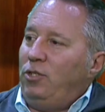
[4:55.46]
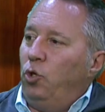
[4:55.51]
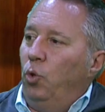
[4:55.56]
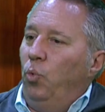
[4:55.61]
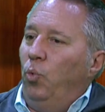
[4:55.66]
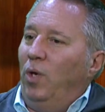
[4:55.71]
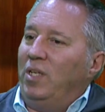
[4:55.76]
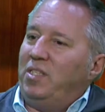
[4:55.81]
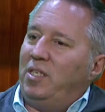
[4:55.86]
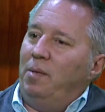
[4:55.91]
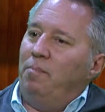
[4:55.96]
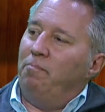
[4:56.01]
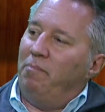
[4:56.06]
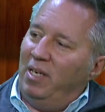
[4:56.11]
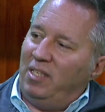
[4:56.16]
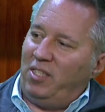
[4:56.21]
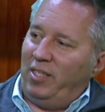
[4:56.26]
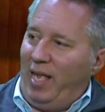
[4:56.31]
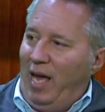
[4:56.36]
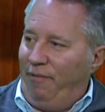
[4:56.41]
to once he
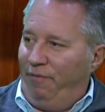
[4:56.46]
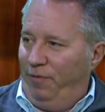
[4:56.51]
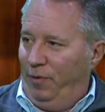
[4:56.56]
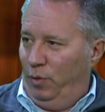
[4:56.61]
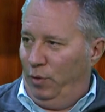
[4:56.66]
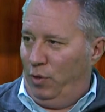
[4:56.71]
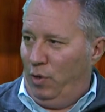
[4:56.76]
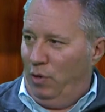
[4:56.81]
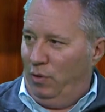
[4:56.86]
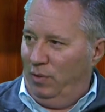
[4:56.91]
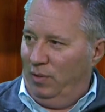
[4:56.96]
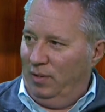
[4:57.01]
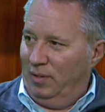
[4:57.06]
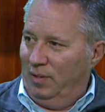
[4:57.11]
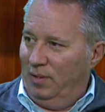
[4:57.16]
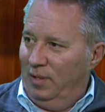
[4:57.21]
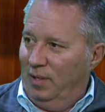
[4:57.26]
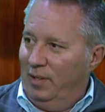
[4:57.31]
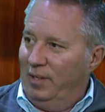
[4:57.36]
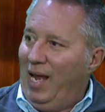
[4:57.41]
missed that field goal.
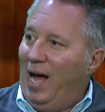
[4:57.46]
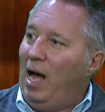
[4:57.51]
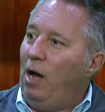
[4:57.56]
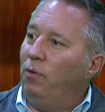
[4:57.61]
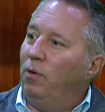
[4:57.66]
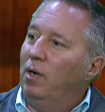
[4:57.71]
Now,